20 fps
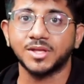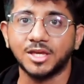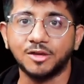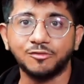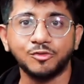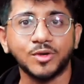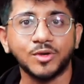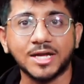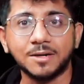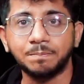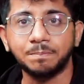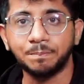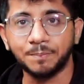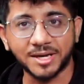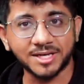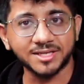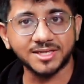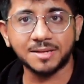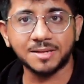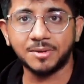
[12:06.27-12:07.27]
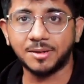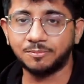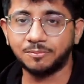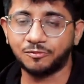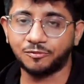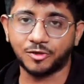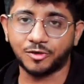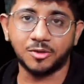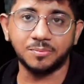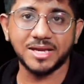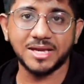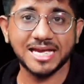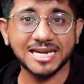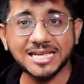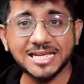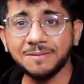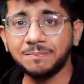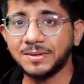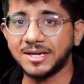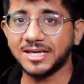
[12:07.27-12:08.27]
If you can pick them up from
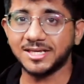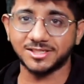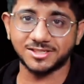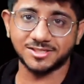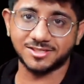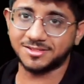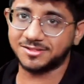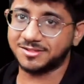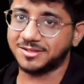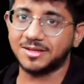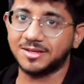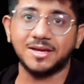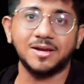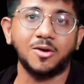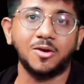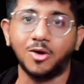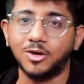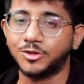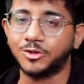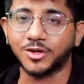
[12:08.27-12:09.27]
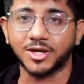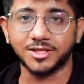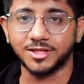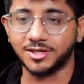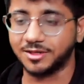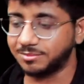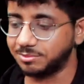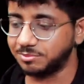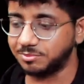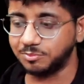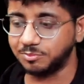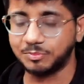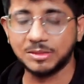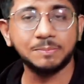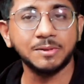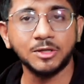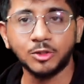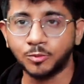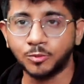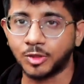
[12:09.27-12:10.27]
any place altogether,
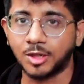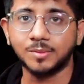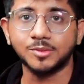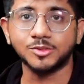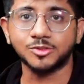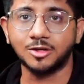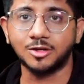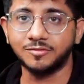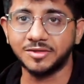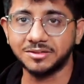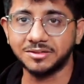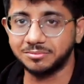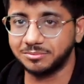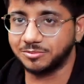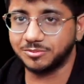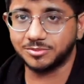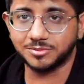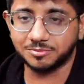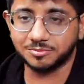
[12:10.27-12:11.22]
people do problem solving.